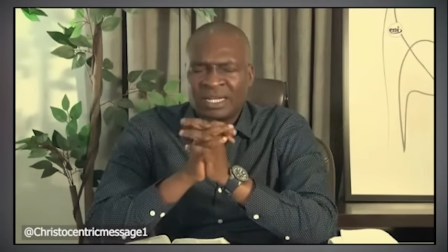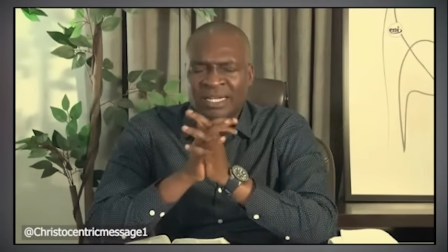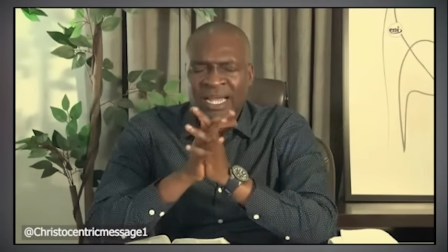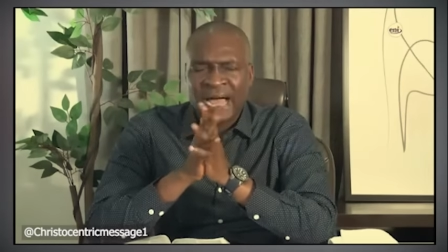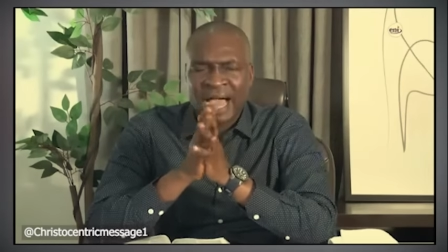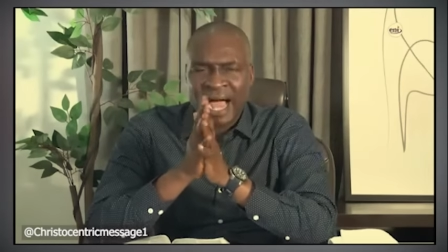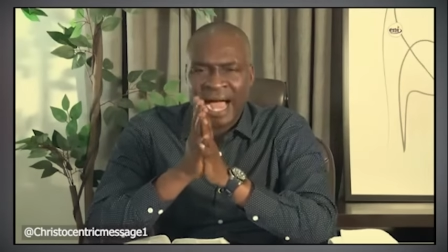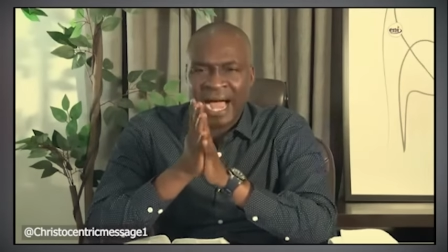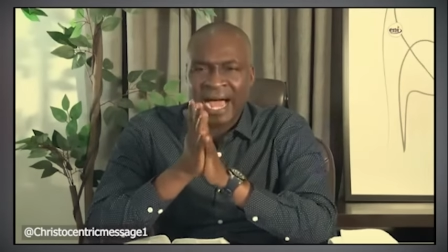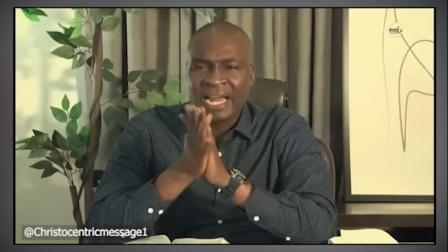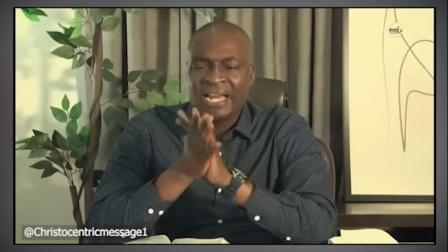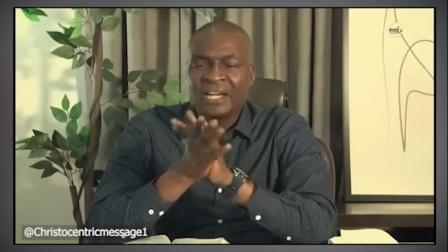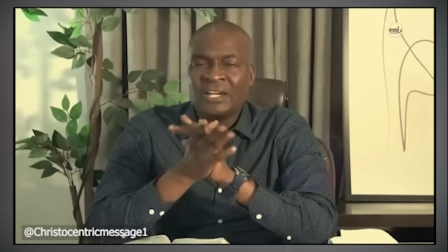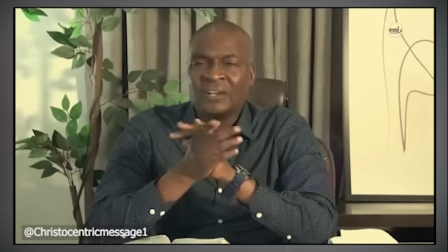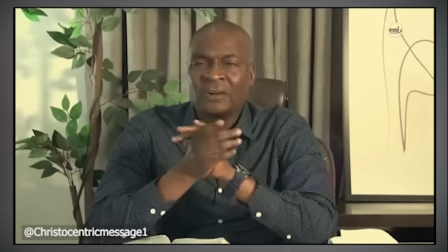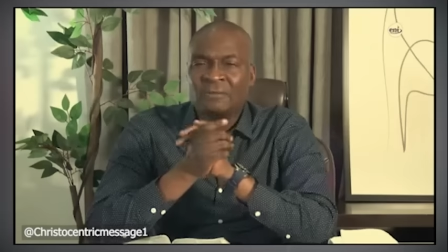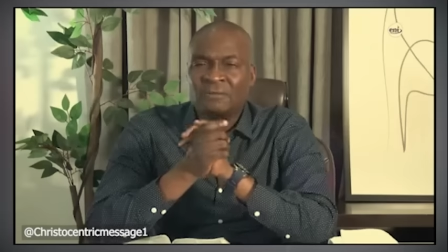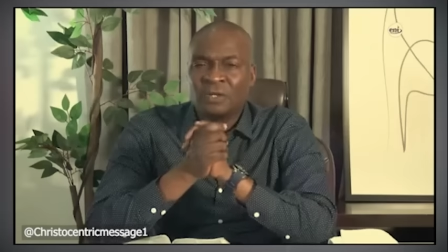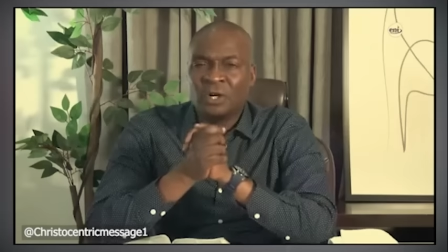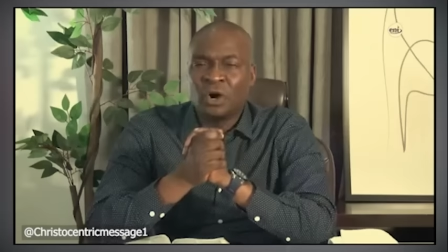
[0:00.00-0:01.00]
The
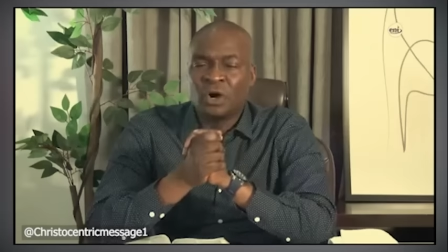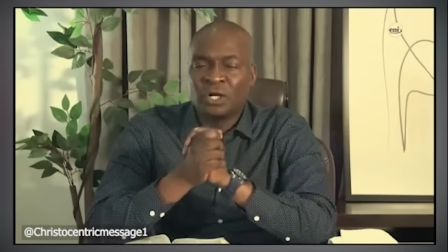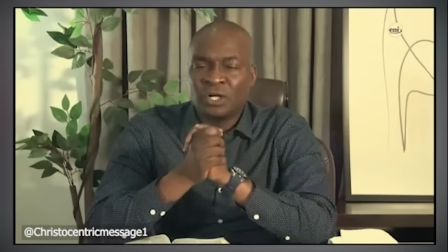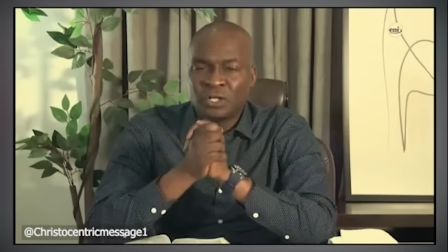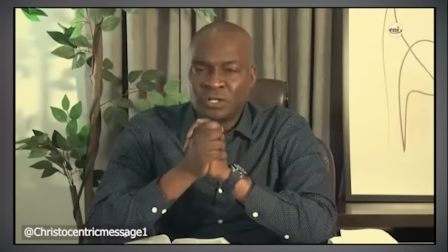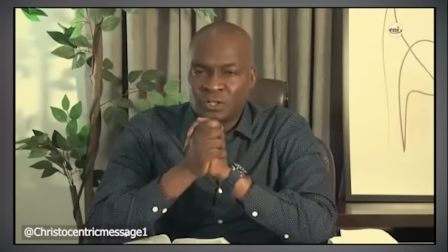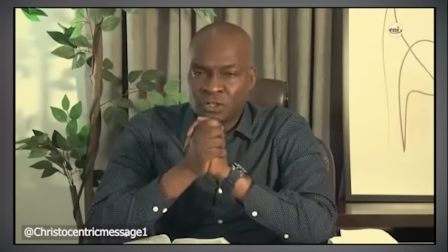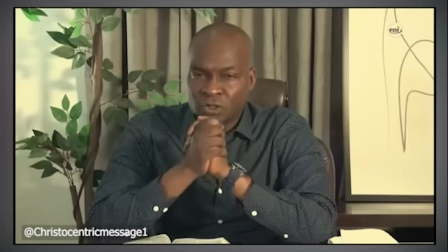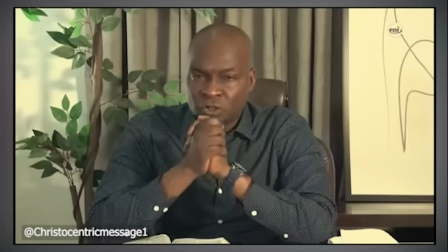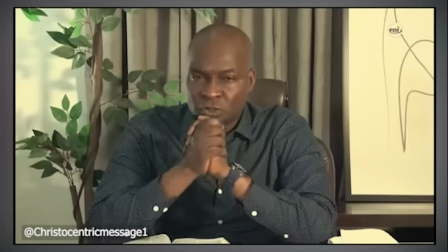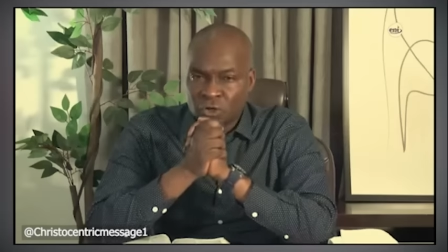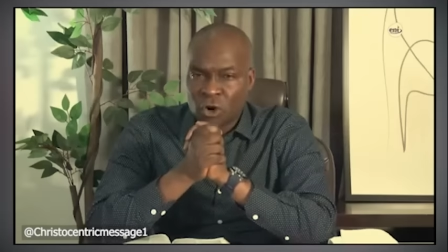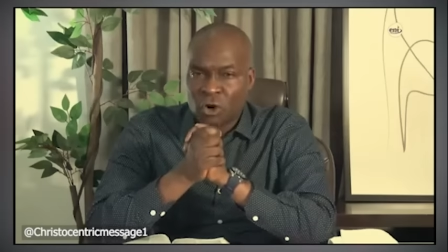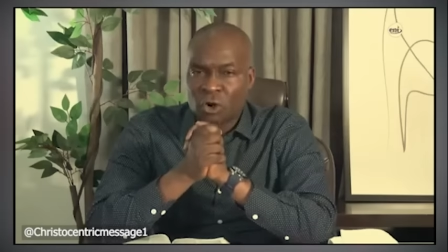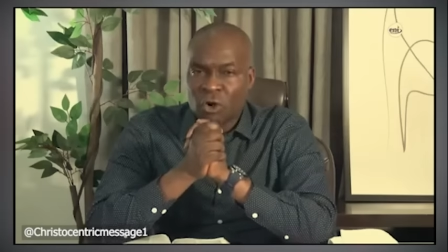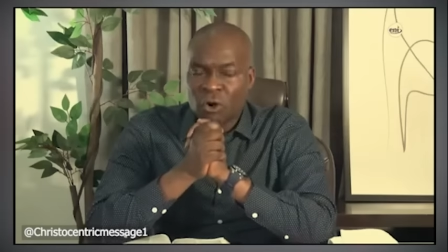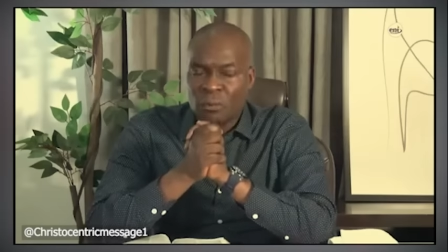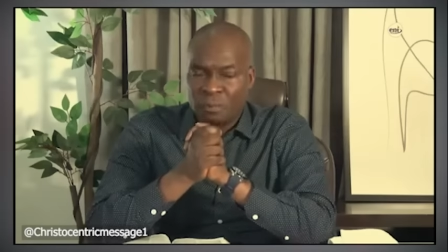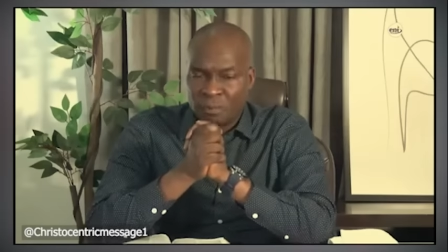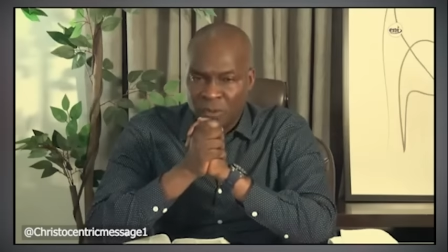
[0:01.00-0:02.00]
hand of God is
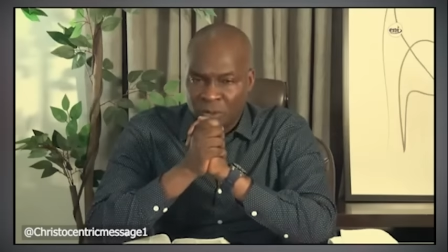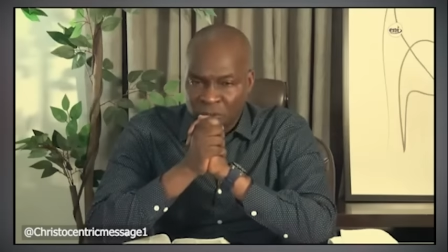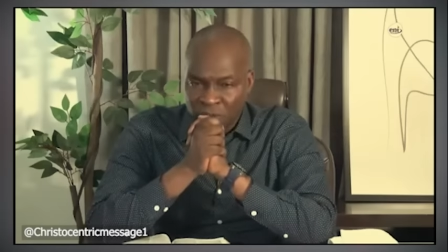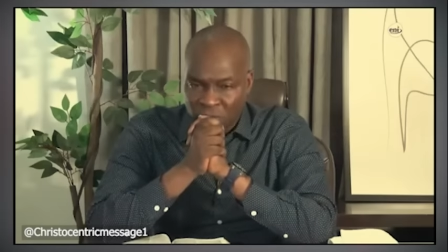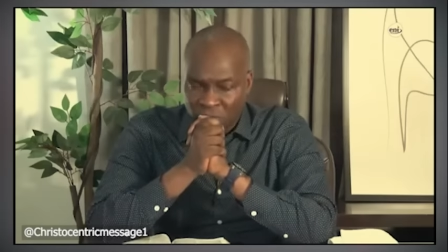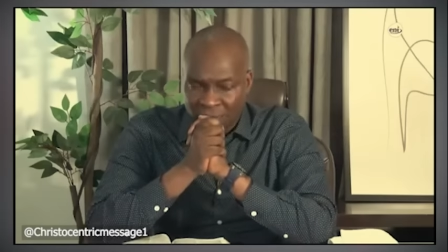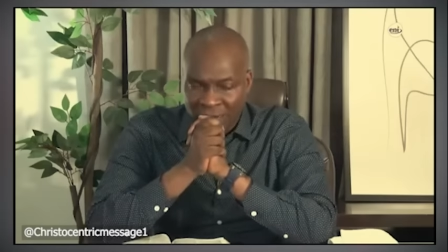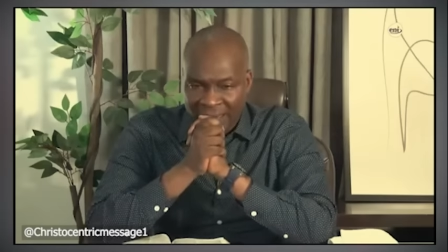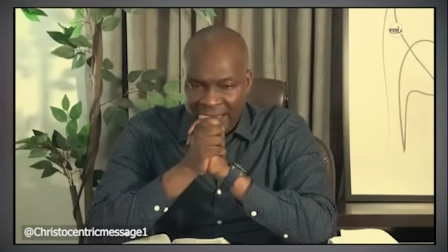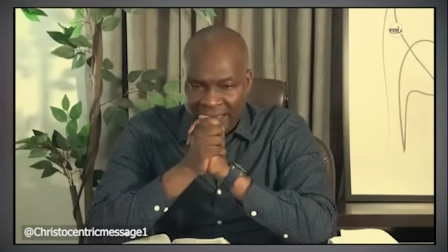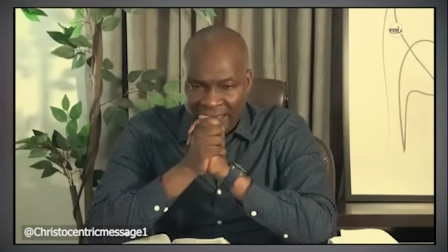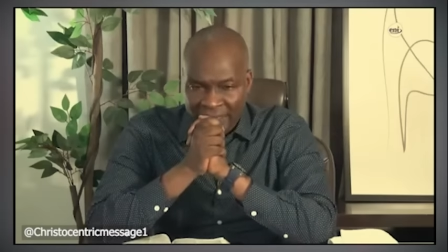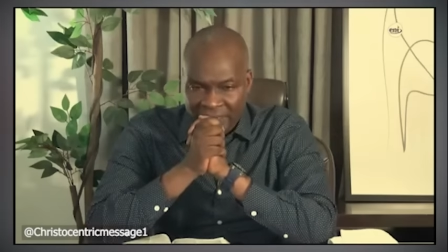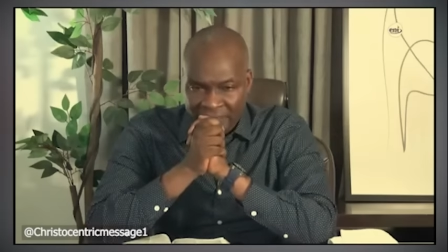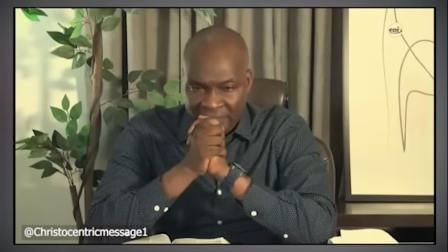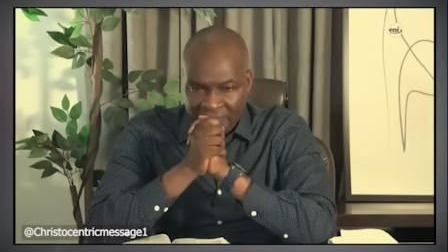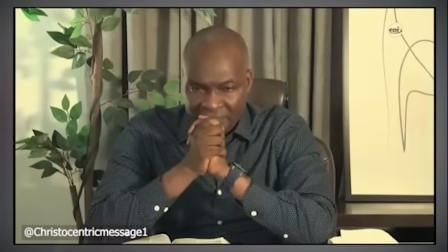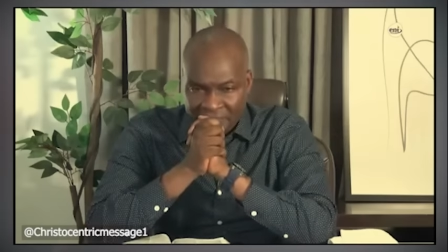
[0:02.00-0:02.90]
strong upon your life.